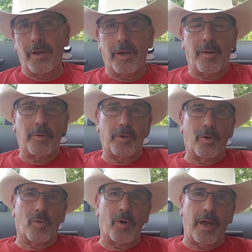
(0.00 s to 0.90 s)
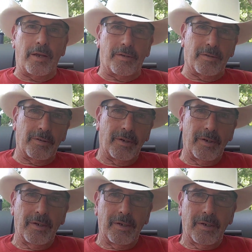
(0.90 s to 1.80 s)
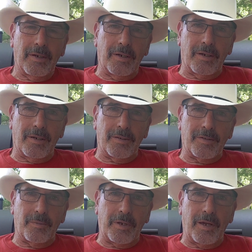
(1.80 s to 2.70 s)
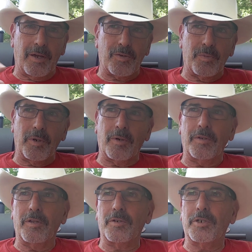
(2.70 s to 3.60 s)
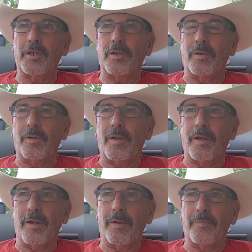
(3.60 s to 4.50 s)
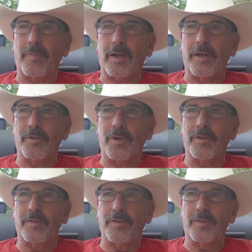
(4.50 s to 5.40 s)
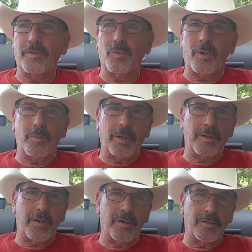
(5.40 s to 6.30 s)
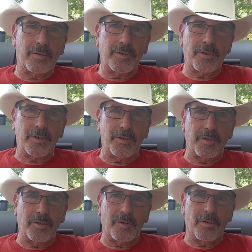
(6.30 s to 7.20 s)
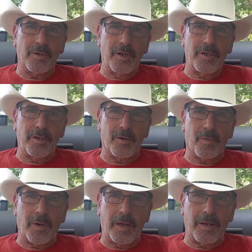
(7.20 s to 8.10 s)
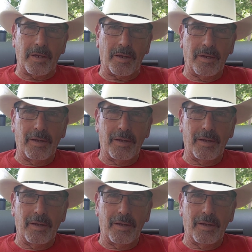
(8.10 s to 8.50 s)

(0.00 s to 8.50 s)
and I'm going to go right. Somebody asked me on the other channel, and I addressed this. He said, what about that other series that you're writing?